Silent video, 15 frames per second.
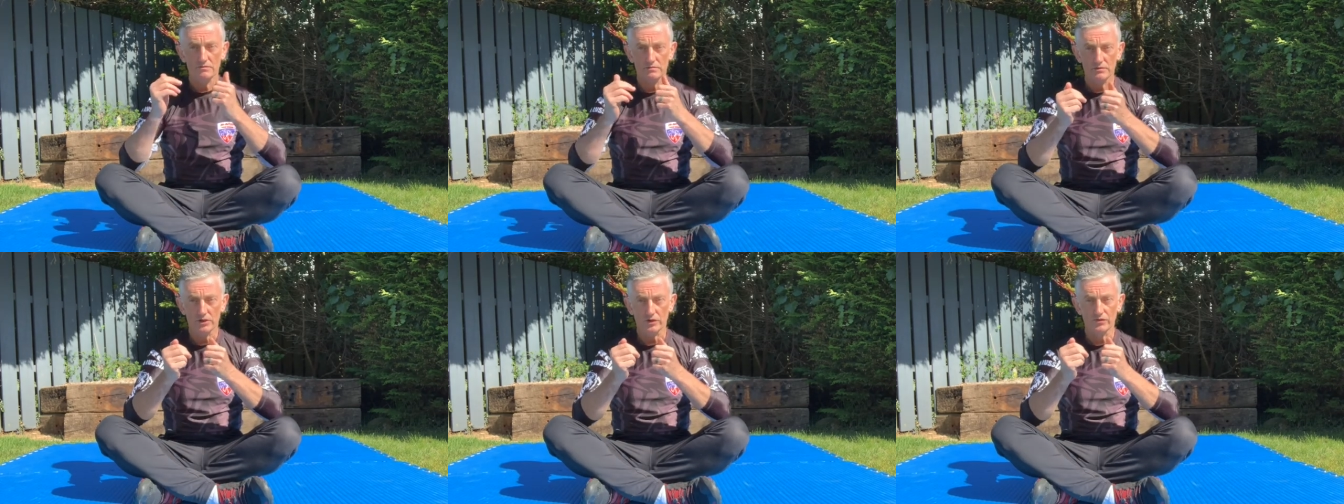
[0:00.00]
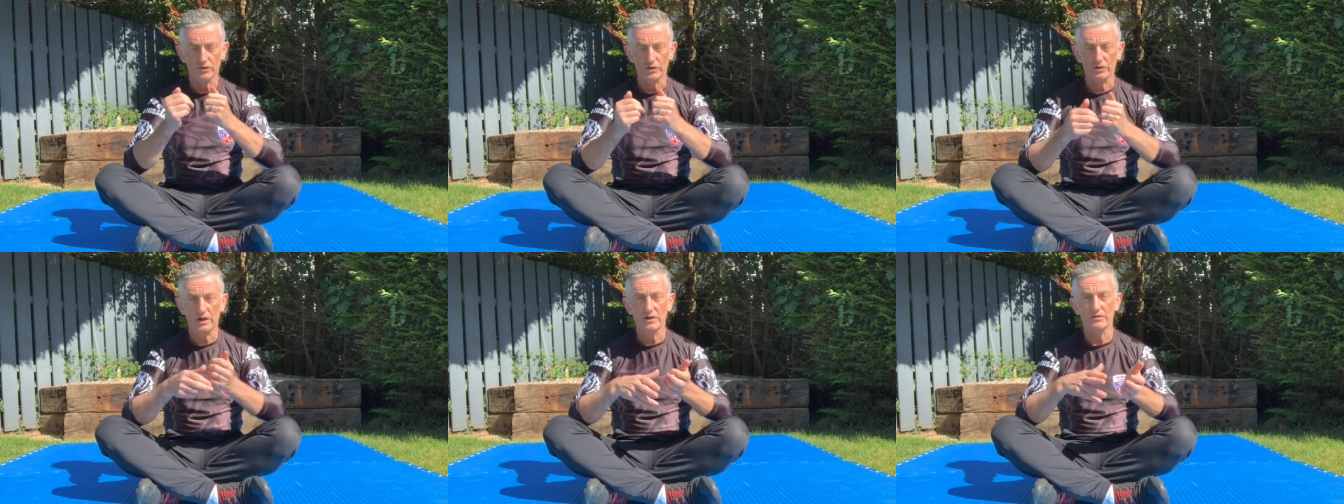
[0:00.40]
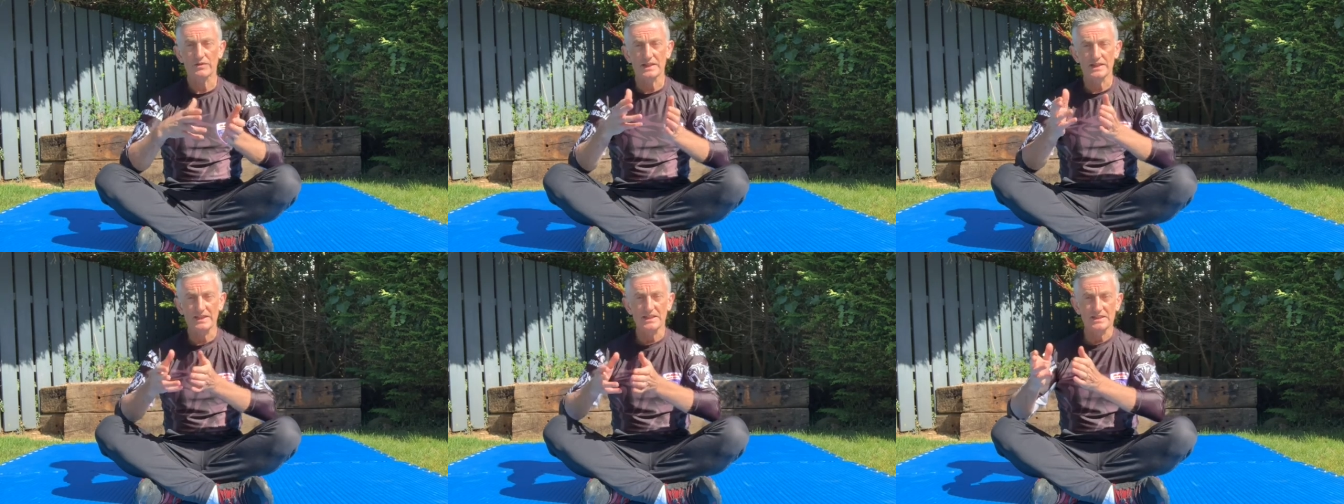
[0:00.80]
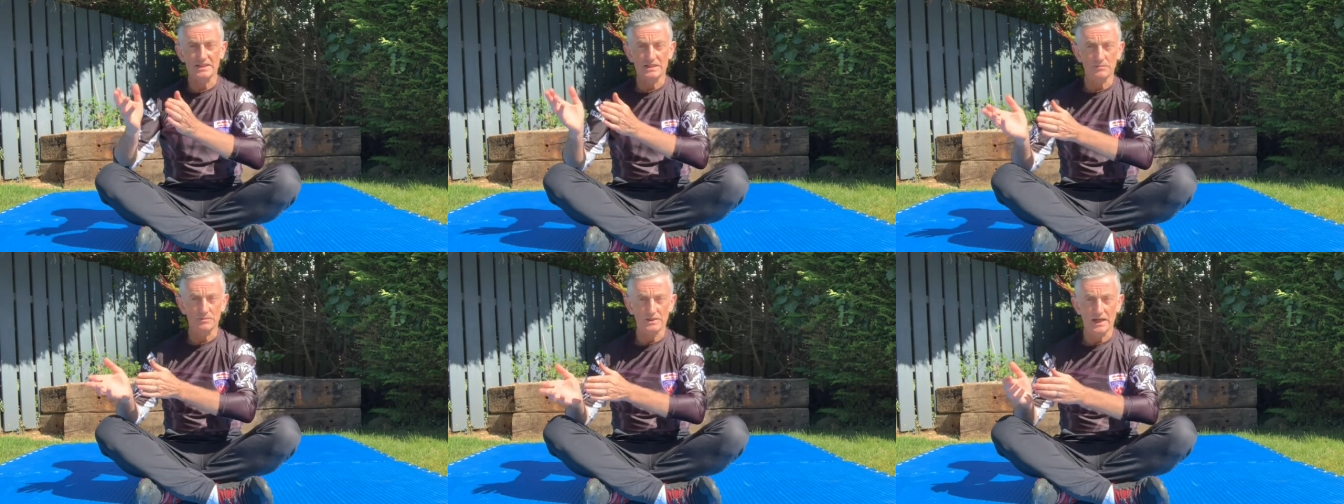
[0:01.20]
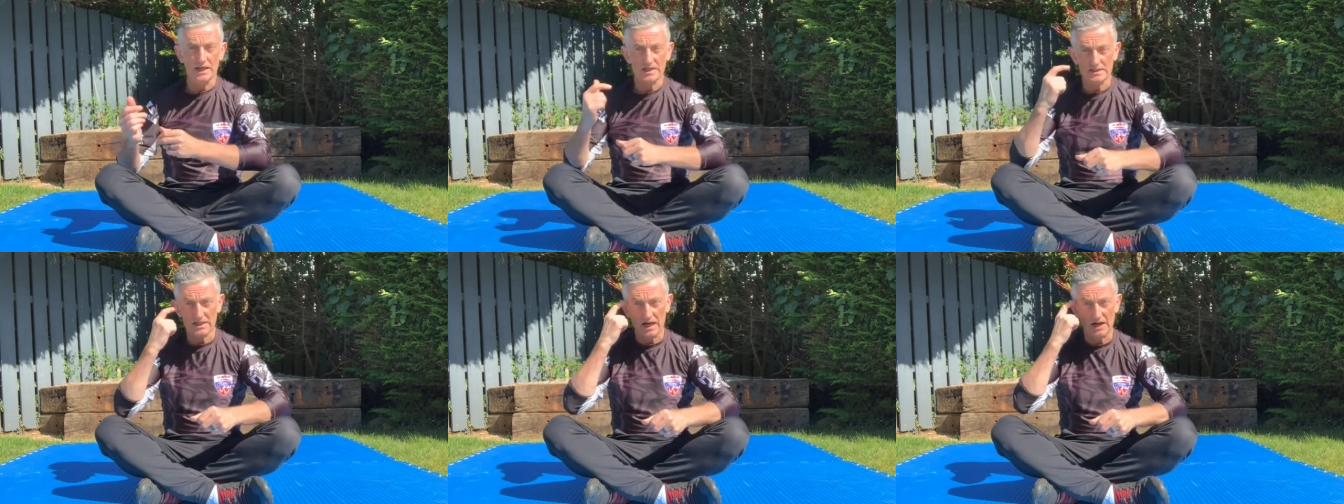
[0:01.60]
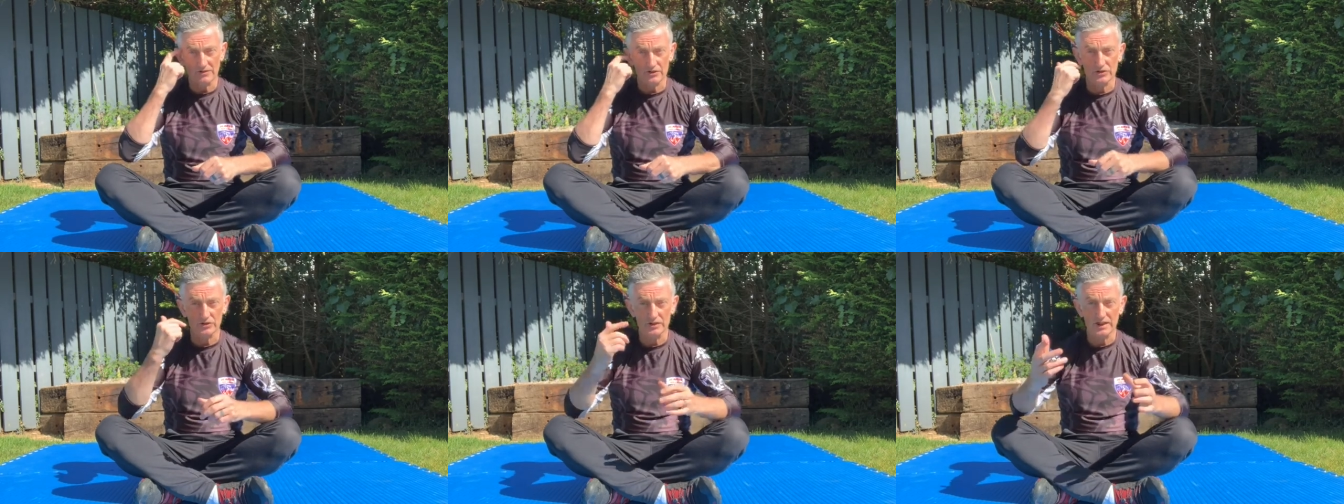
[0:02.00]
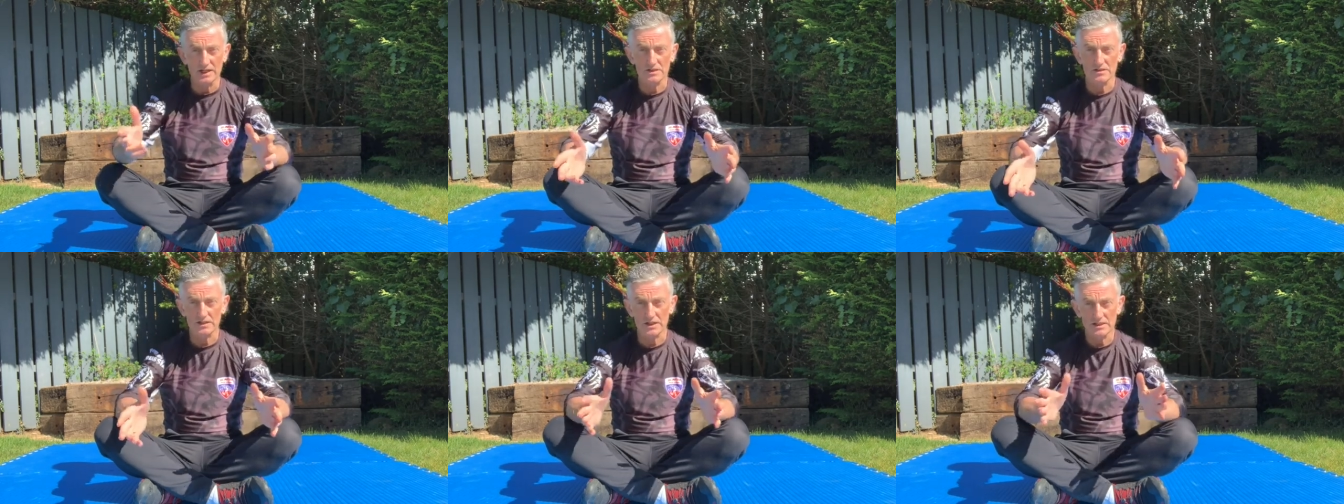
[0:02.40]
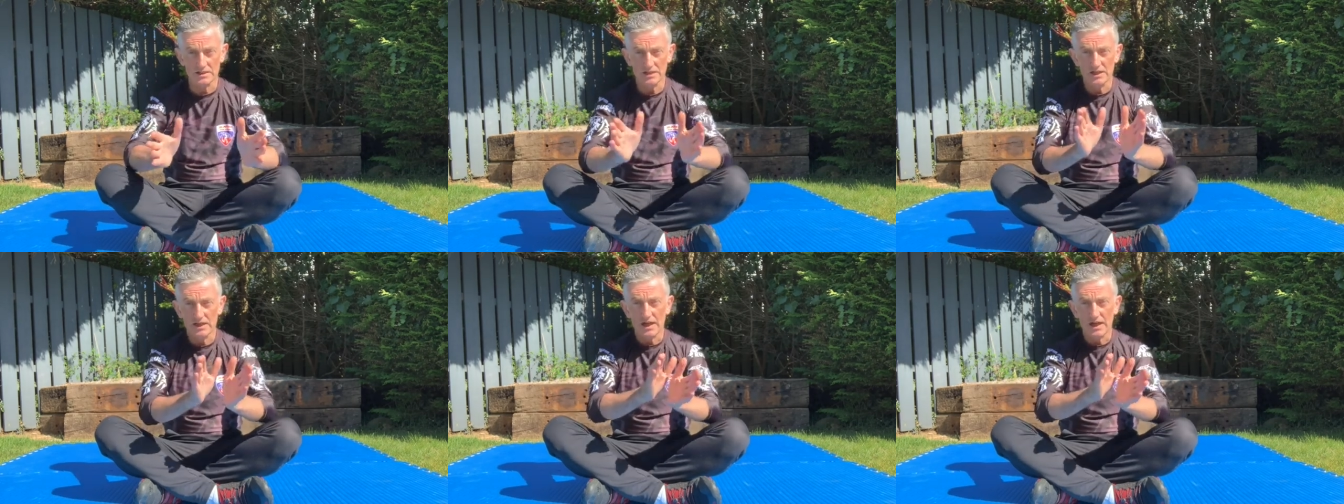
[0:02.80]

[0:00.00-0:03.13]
took a photograph, then did the same test after doing the exercise,